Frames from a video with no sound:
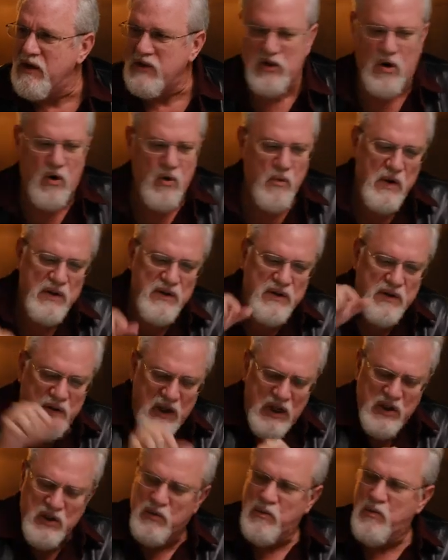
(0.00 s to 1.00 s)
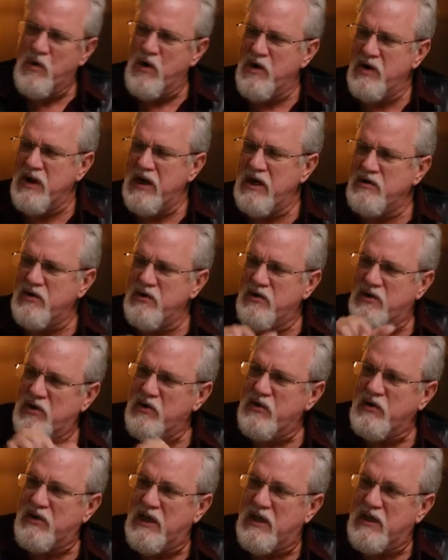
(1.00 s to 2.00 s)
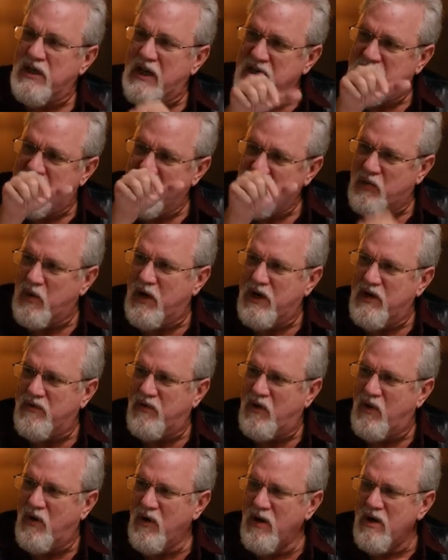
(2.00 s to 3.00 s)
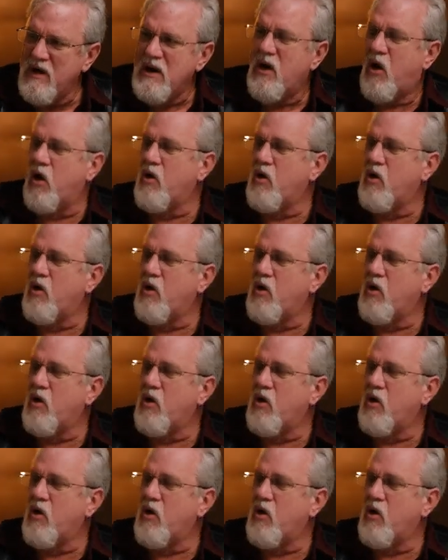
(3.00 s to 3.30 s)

So was this word introduced in 1924,